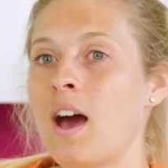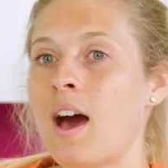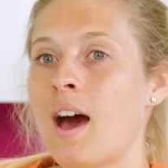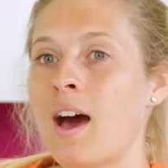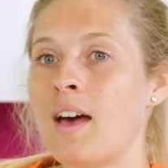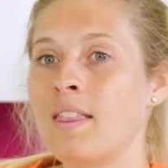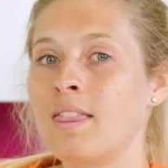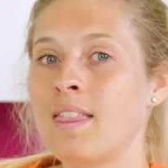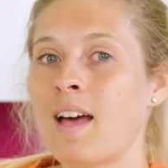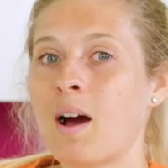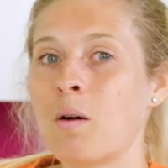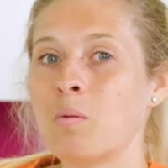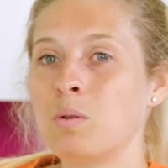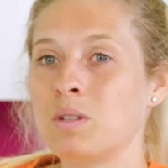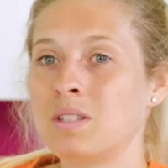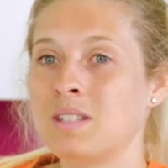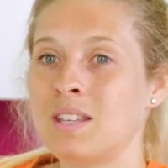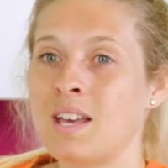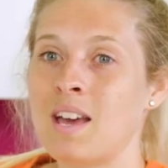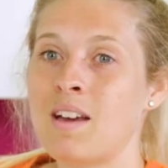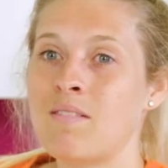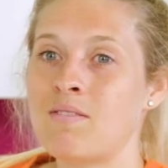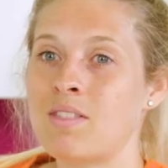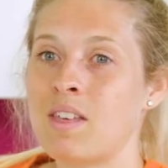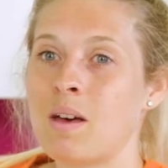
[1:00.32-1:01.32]
and that will
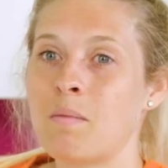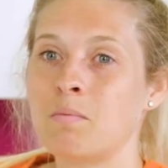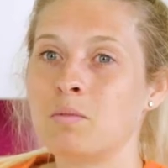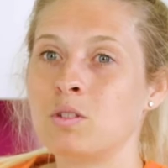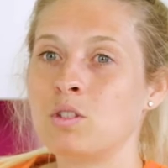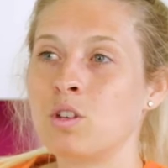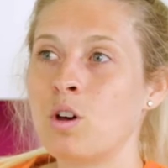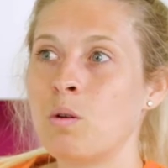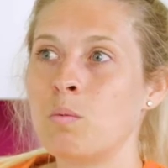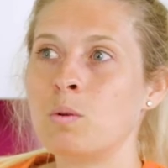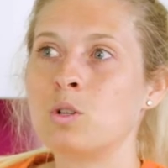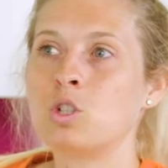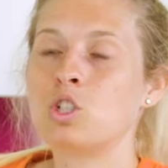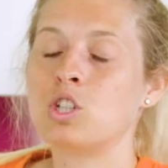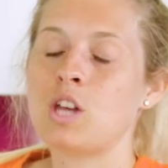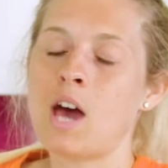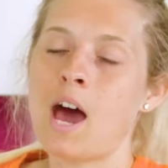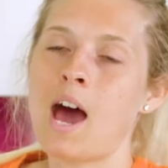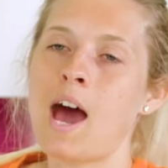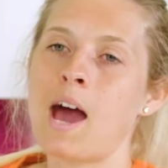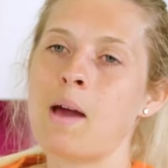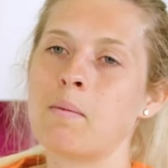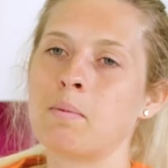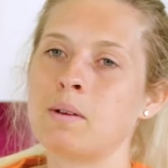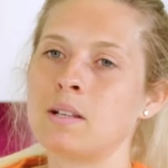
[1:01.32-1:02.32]
save them so much
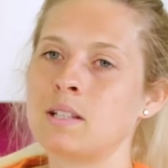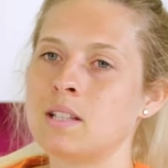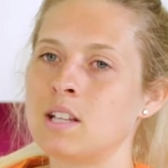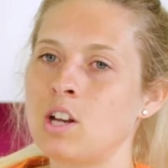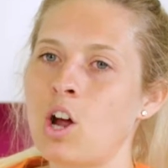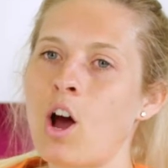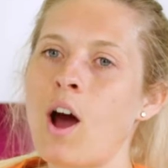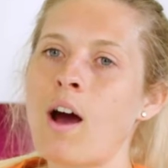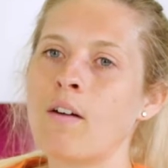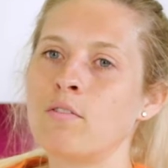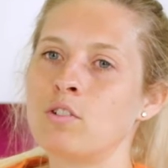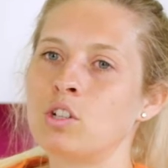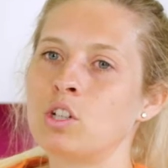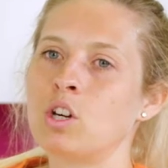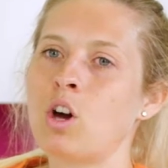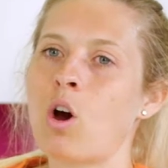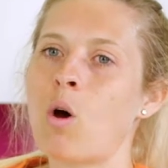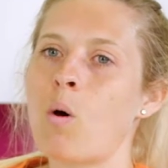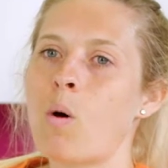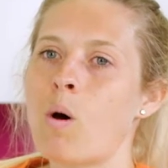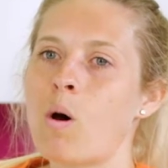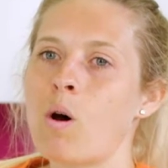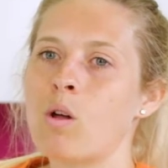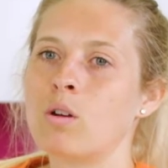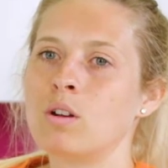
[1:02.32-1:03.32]
time because they don't have to
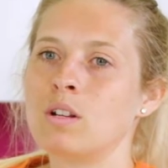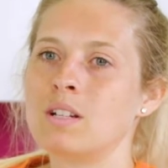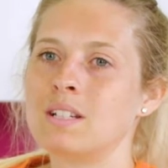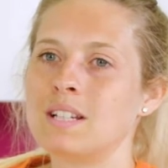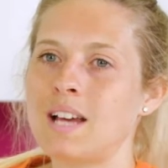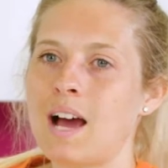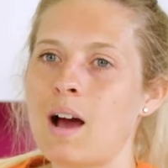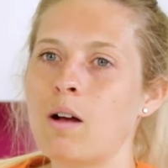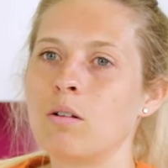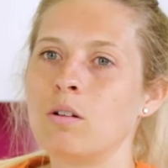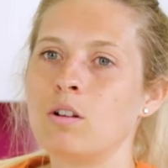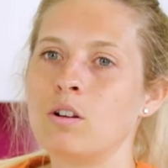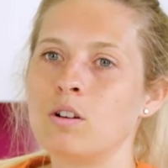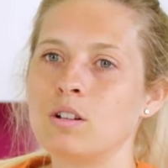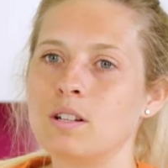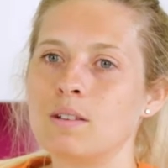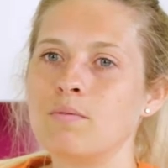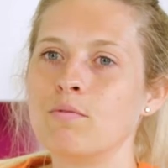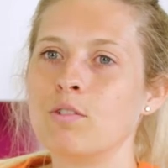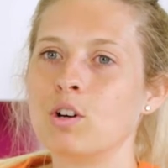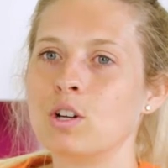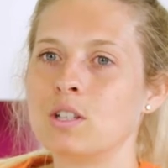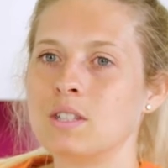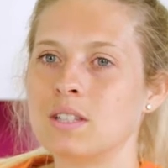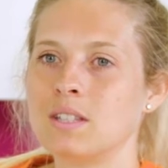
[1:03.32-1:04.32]
go on and download
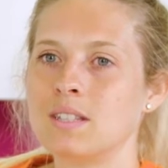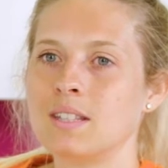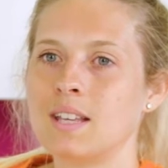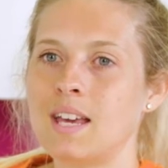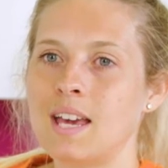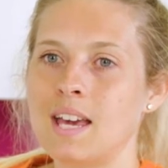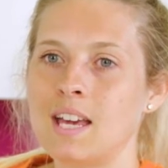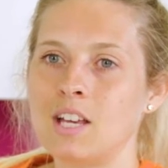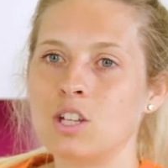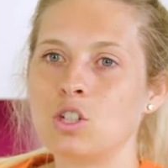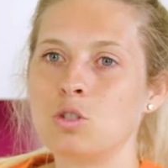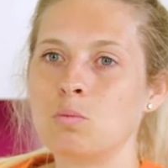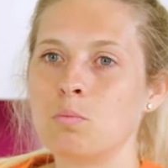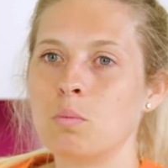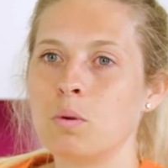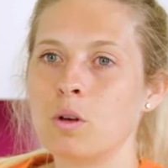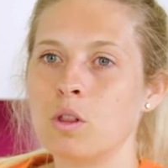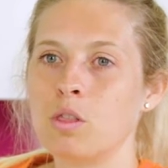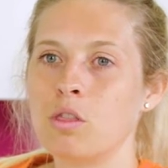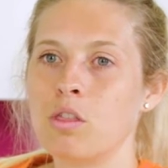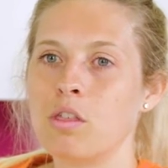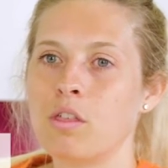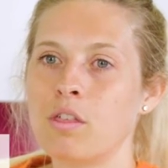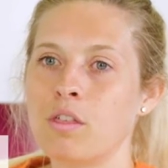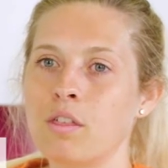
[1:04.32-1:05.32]
invoices each
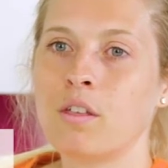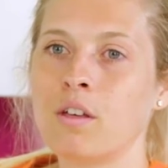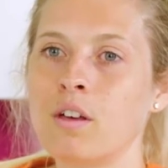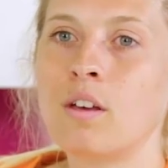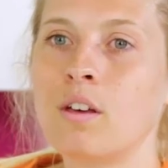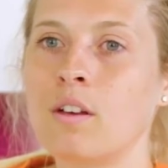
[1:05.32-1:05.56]
month.